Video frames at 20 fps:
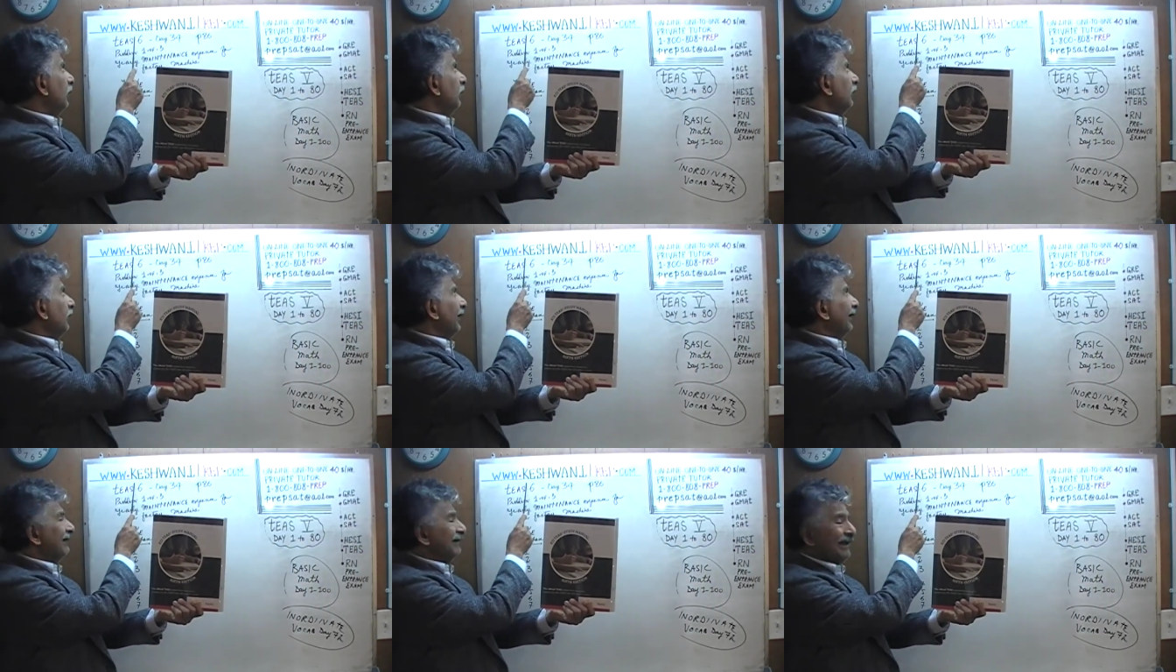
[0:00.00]

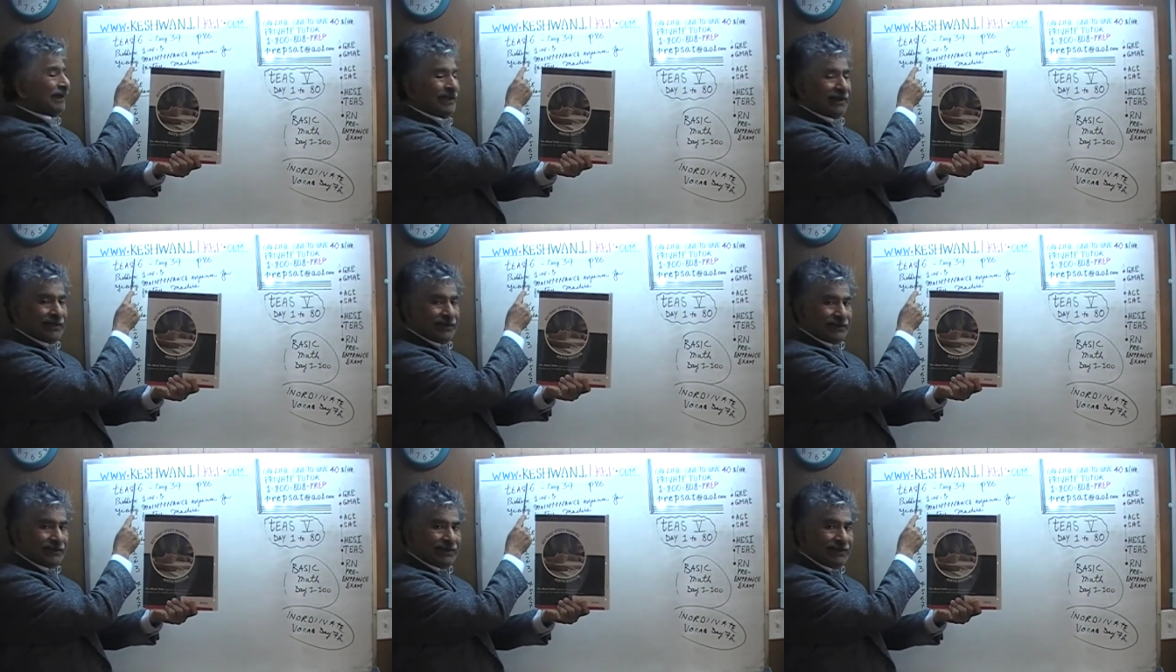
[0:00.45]
That's
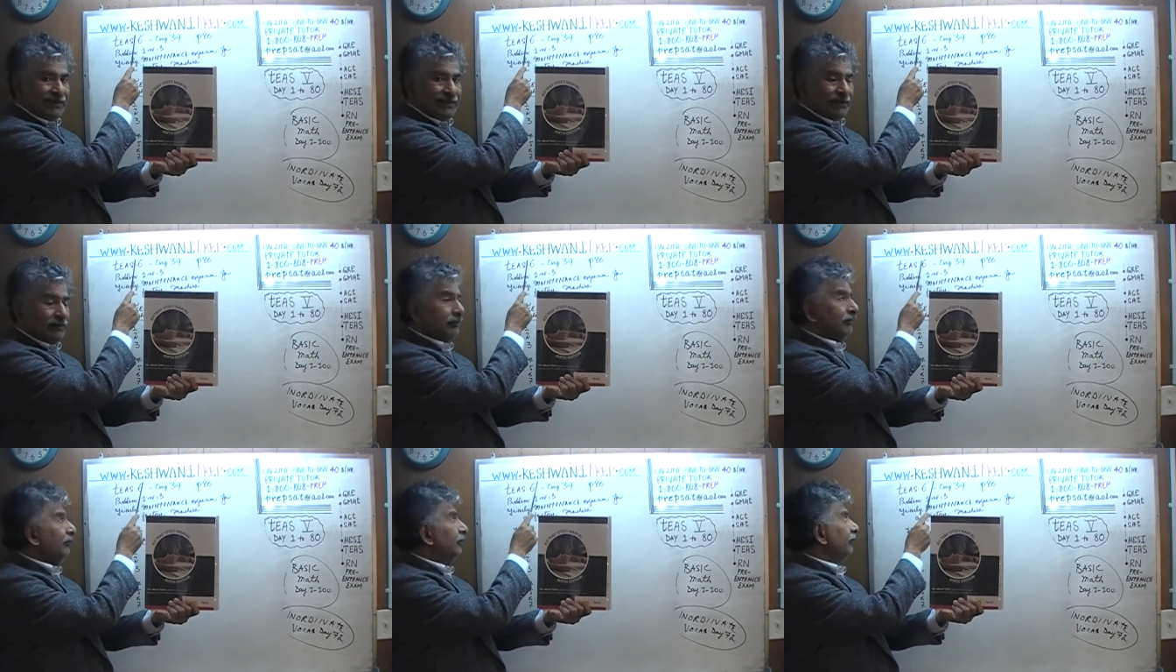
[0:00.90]
K E
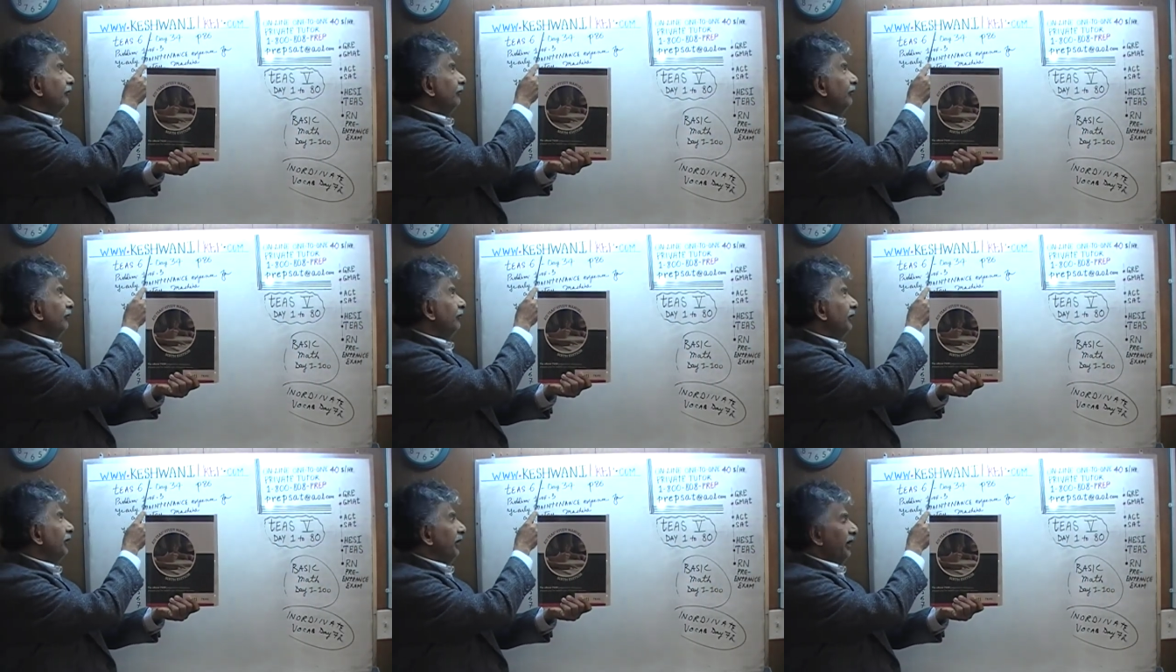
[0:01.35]

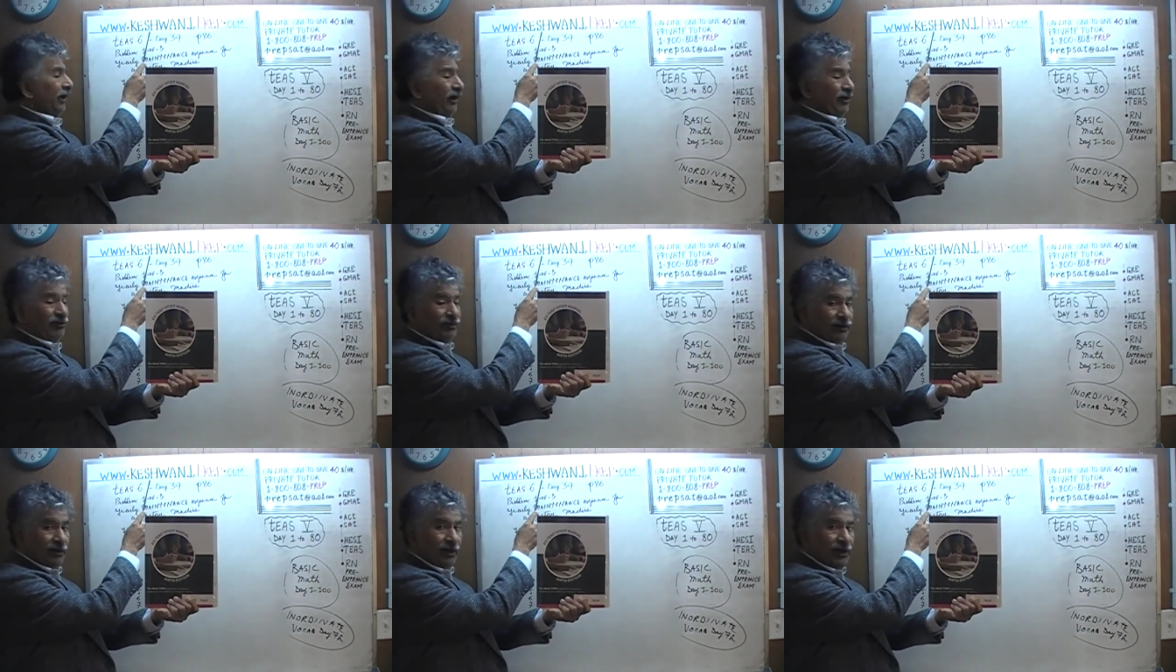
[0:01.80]

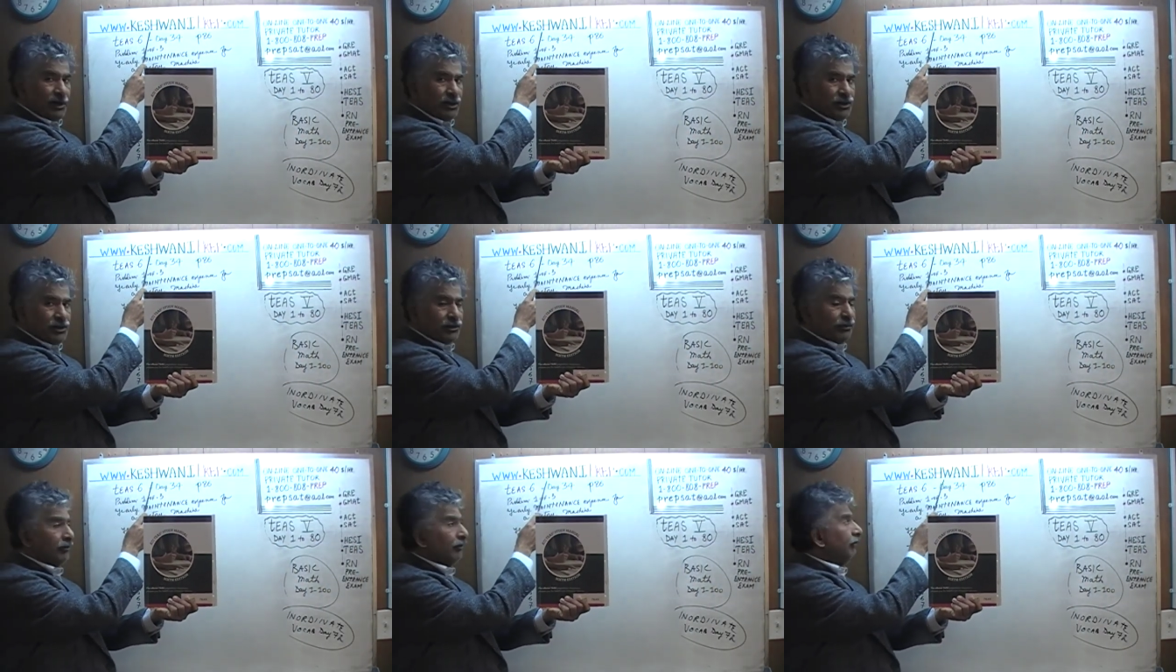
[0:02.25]
S
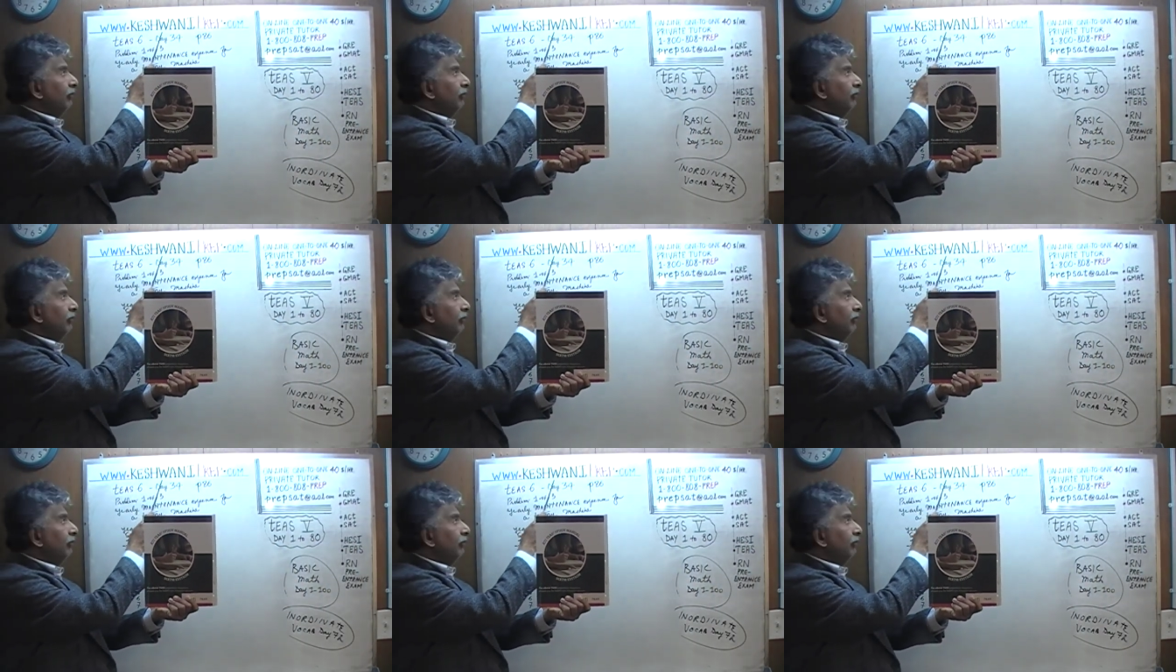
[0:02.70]
H